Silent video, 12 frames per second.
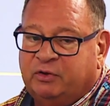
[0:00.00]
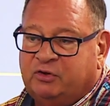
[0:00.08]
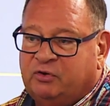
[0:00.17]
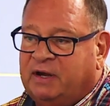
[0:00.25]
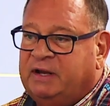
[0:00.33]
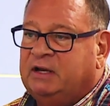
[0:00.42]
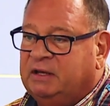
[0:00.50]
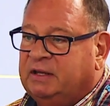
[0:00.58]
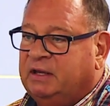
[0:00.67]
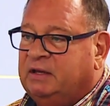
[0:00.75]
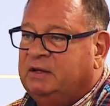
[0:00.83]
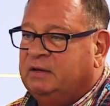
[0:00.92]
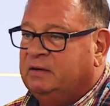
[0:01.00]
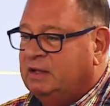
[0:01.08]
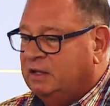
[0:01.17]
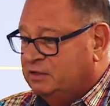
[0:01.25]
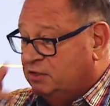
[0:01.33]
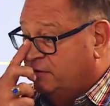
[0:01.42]
we try to lead
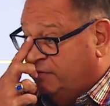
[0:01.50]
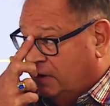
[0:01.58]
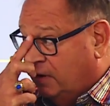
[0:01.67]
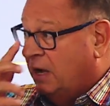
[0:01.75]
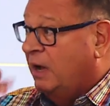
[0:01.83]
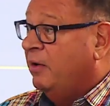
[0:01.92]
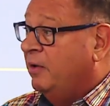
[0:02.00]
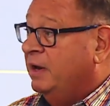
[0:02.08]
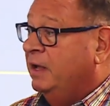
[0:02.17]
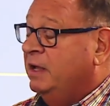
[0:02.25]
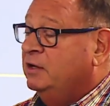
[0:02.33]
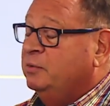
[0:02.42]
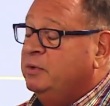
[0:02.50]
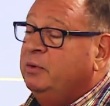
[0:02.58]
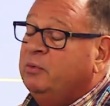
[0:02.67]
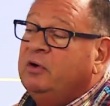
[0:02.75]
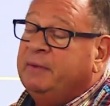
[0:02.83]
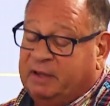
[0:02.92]
as if they're our age, we
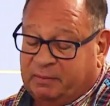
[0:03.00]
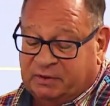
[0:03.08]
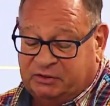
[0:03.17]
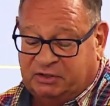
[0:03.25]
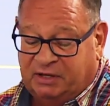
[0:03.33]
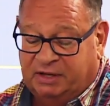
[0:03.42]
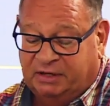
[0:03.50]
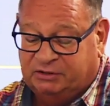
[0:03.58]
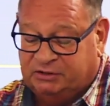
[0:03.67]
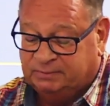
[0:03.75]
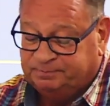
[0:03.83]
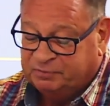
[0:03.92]
will make mistakes.